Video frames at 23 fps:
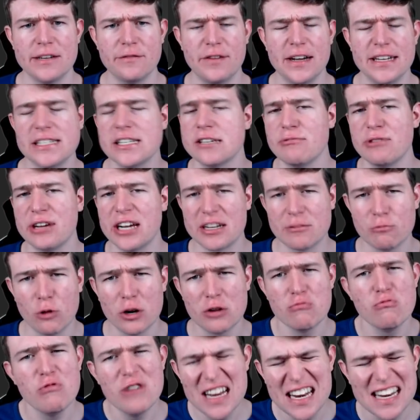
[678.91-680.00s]
defensive. We get
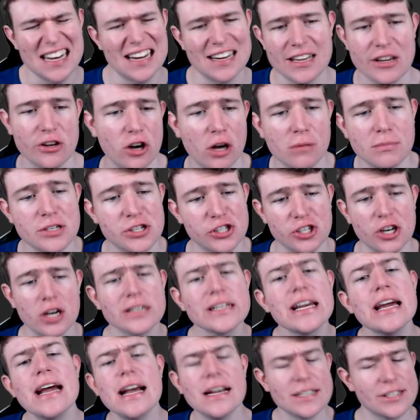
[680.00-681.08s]
1 really lucky Goblin shot.